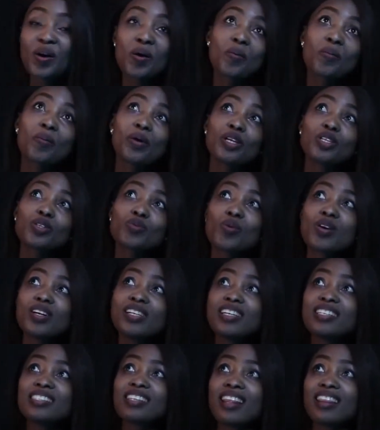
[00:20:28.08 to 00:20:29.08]
which
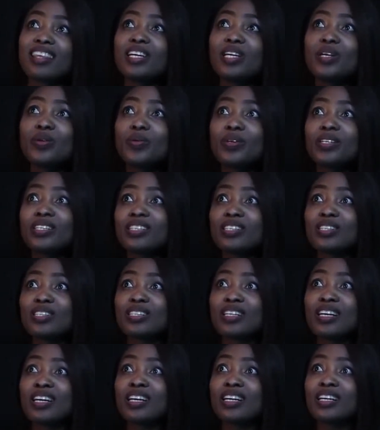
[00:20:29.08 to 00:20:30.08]
was, I think it was
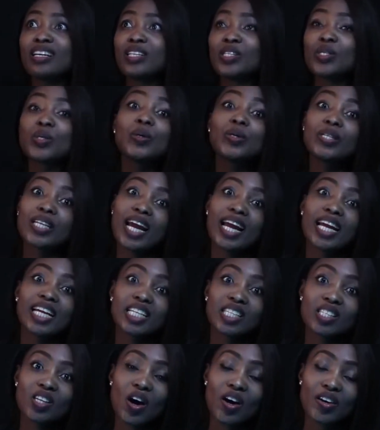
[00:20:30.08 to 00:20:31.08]
2
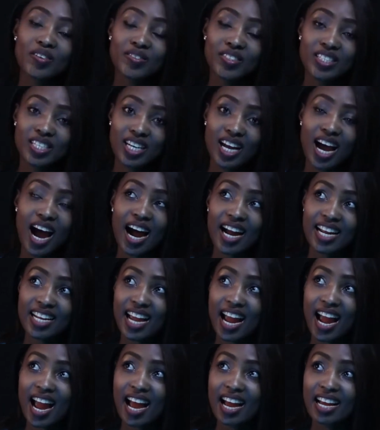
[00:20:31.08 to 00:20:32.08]
days after I
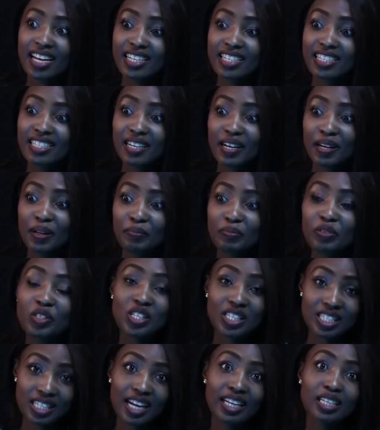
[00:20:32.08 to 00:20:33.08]
had
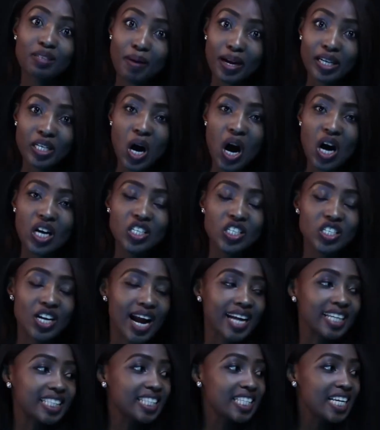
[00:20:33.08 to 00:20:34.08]
just signed my
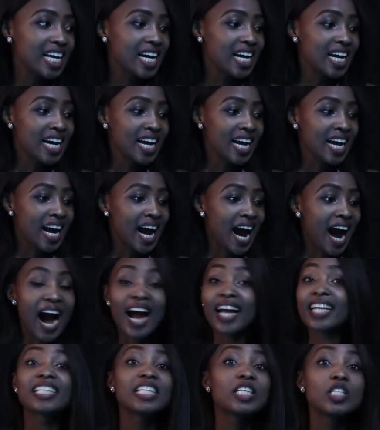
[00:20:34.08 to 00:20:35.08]
contract.
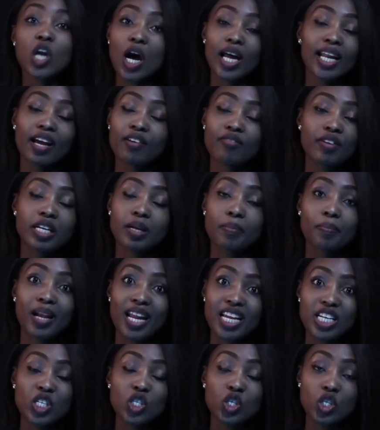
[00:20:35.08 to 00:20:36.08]
I did not have any
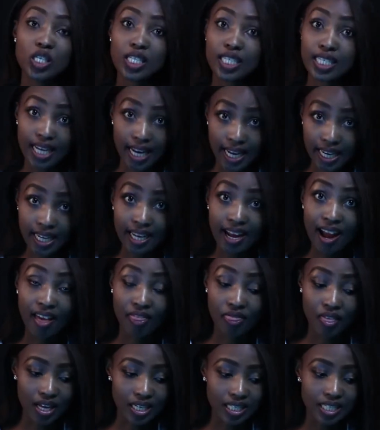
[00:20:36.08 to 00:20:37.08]
place to stay
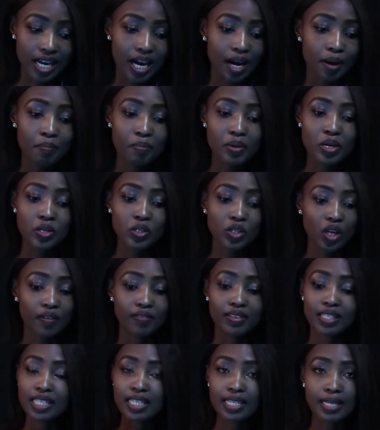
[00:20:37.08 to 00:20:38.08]
at that time, because
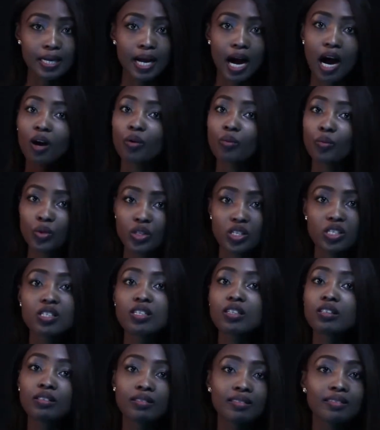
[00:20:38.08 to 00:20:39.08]
obviously I was
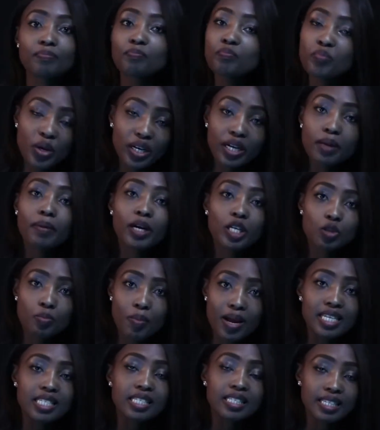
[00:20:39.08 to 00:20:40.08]
still pretty much
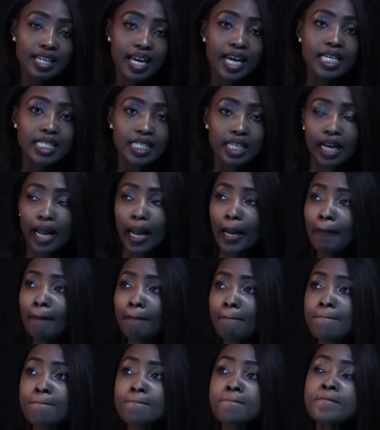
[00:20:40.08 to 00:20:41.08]
based in
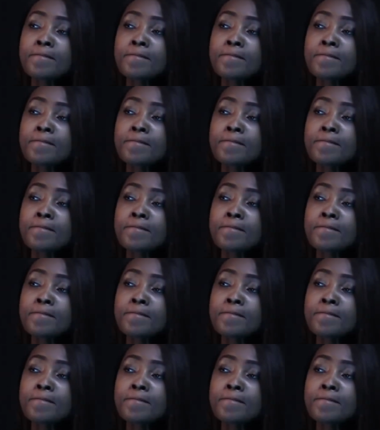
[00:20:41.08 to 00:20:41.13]
KZN.